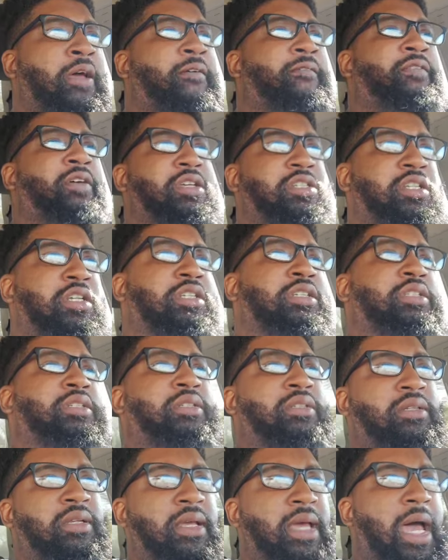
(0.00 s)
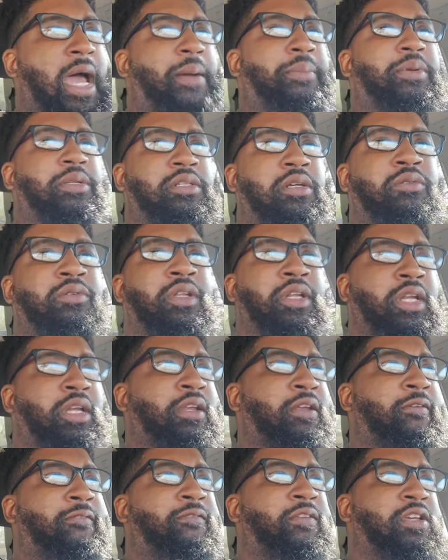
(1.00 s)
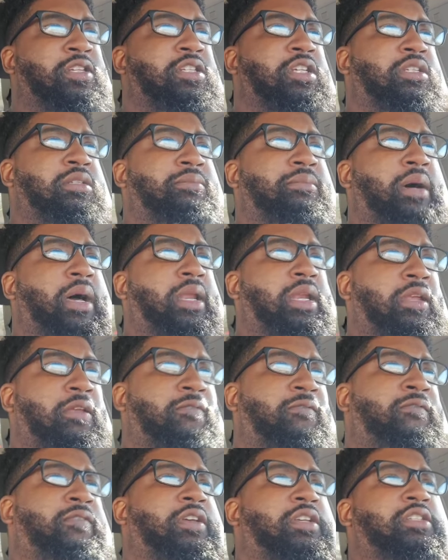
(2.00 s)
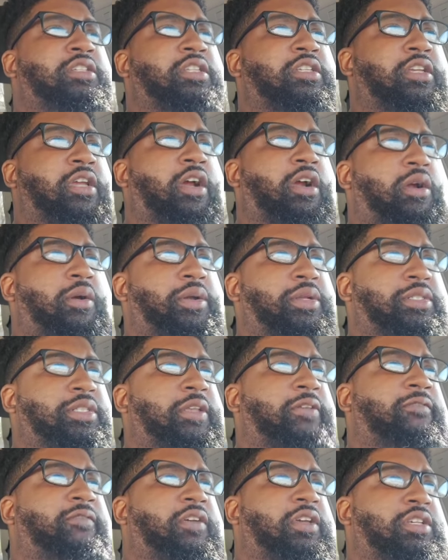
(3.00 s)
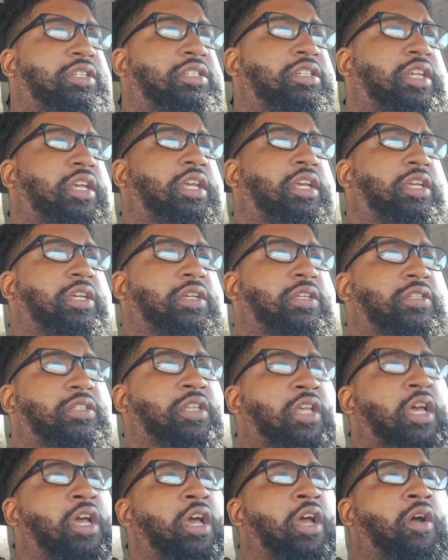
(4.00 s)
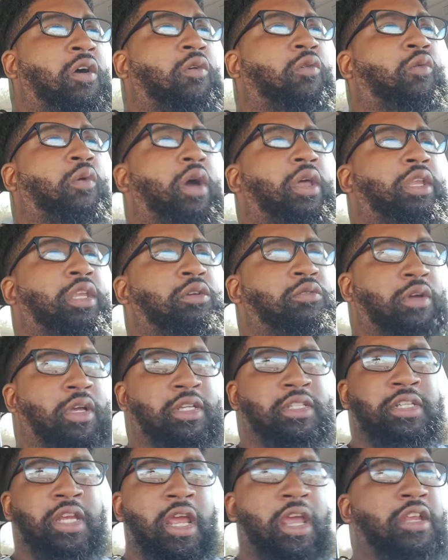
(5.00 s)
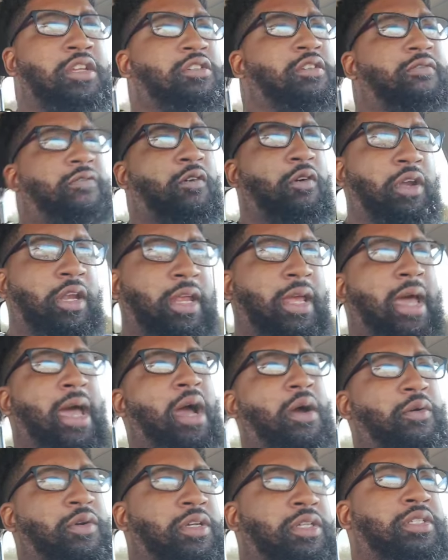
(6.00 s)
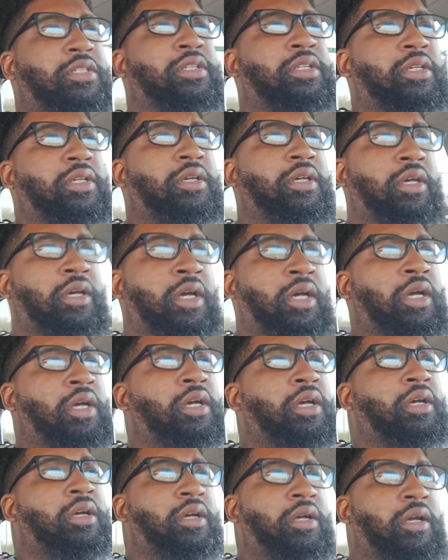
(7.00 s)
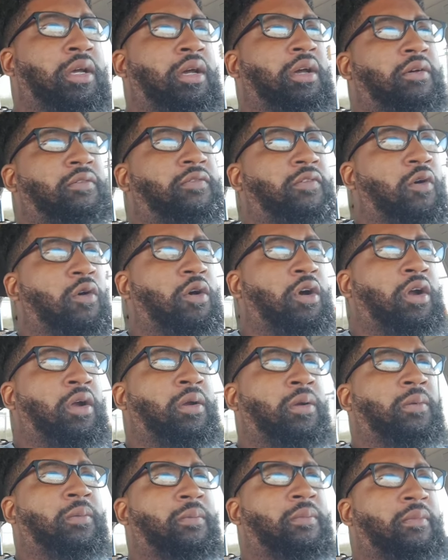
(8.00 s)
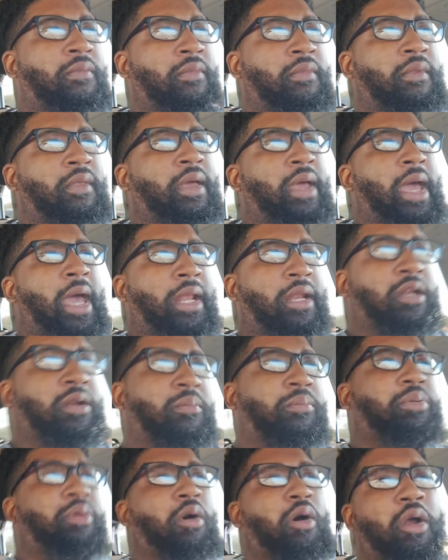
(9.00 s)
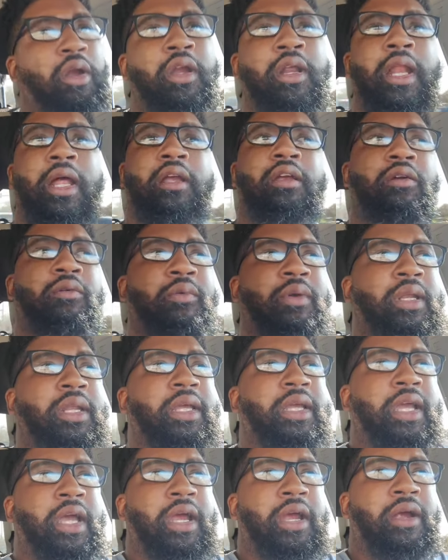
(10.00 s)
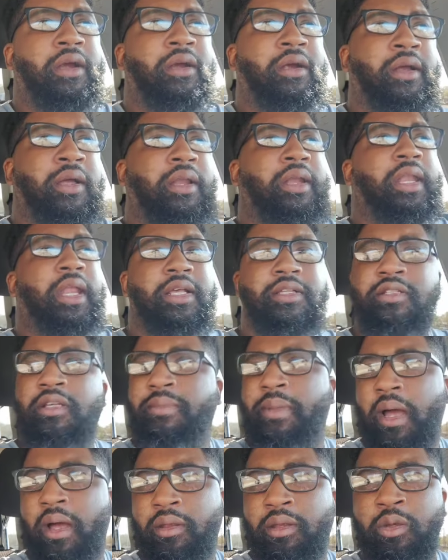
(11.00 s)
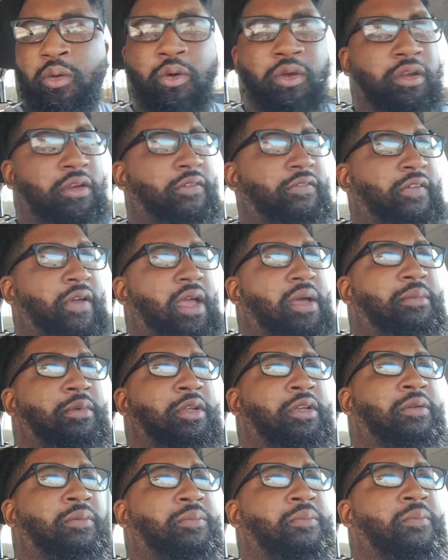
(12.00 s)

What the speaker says: Fish is opportunity. Fish is money. Fish is currency. Fish is what you exchange your 40 hours for at an employer that could really care less about you or your family.